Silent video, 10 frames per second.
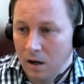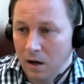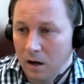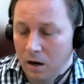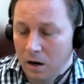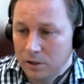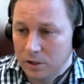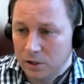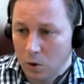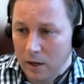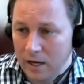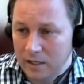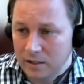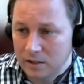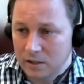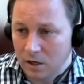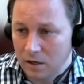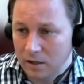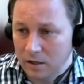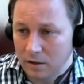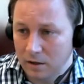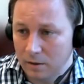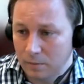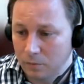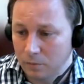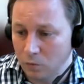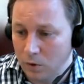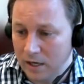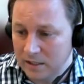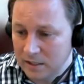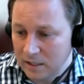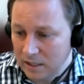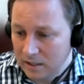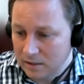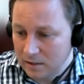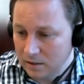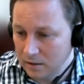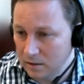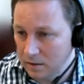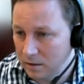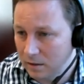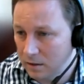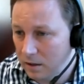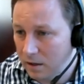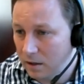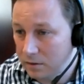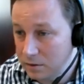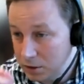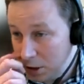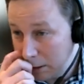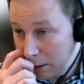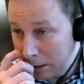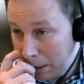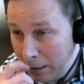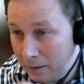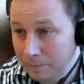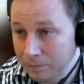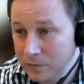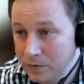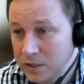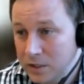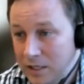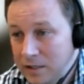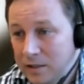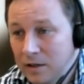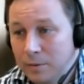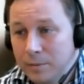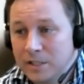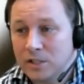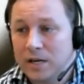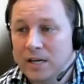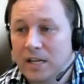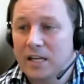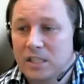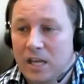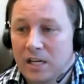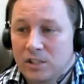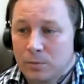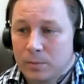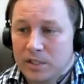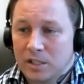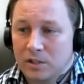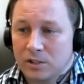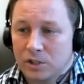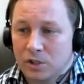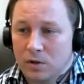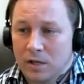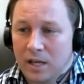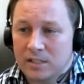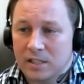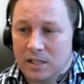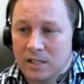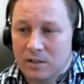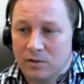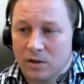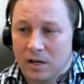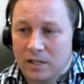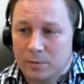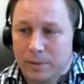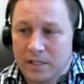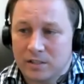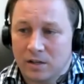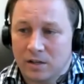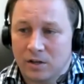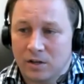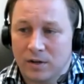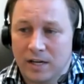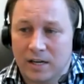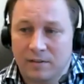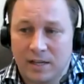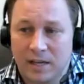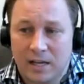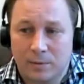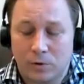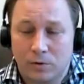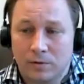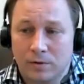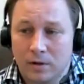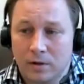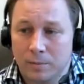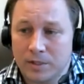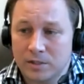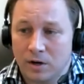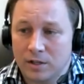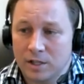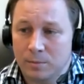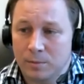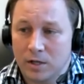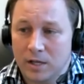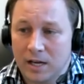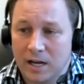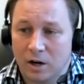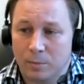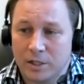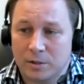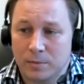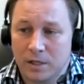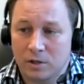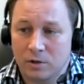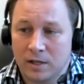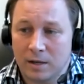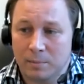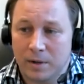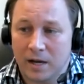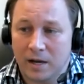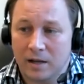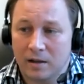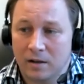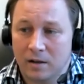Uh, I'll just go ahead and start it um, where I see it. Uh, Jessica said, um, is there any educational material showcasing yield loss based on grade of the animal? Um, it's hard to communicate how much meat you can get back